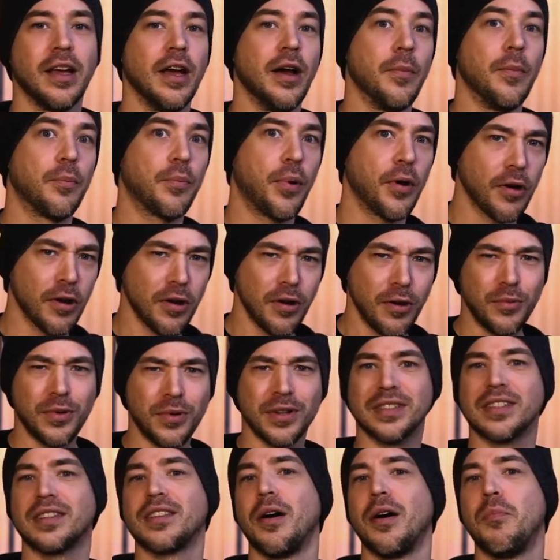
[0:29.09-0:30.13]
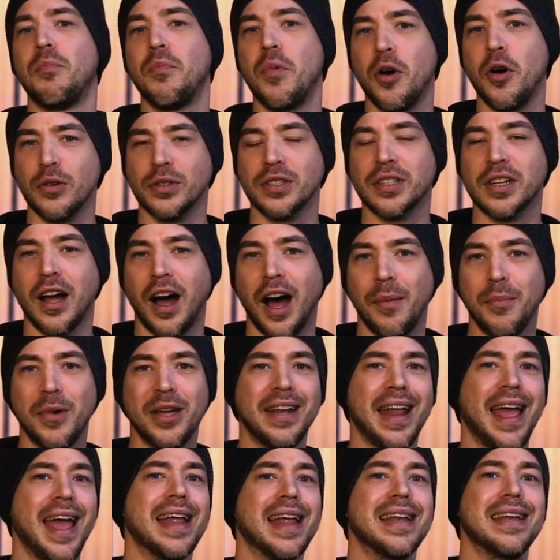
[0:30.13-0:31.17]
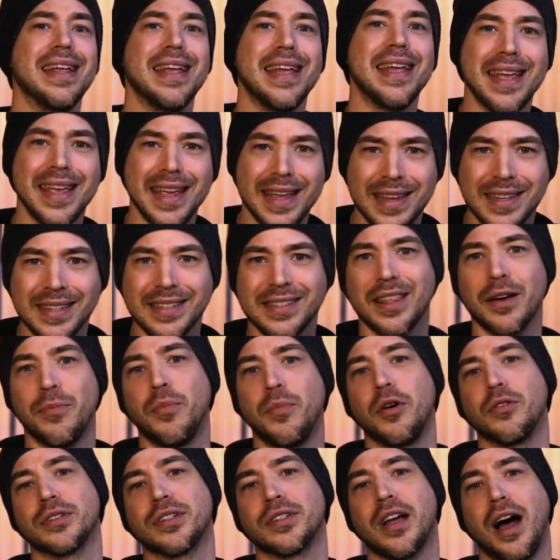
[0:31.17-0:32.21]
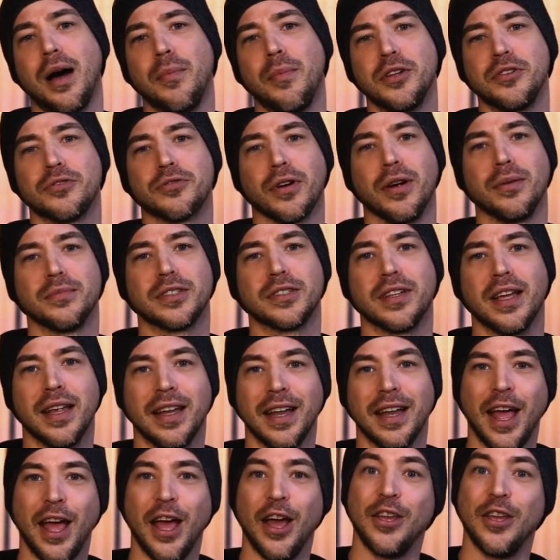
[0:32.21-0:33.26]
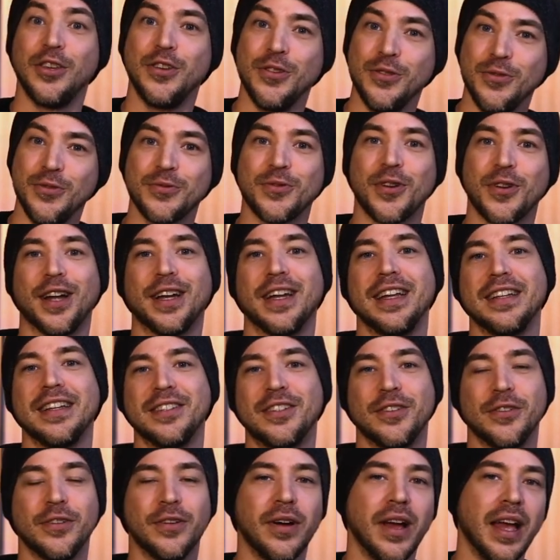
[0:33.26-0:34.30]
Pearl was the most common and is the most common drum set you run into.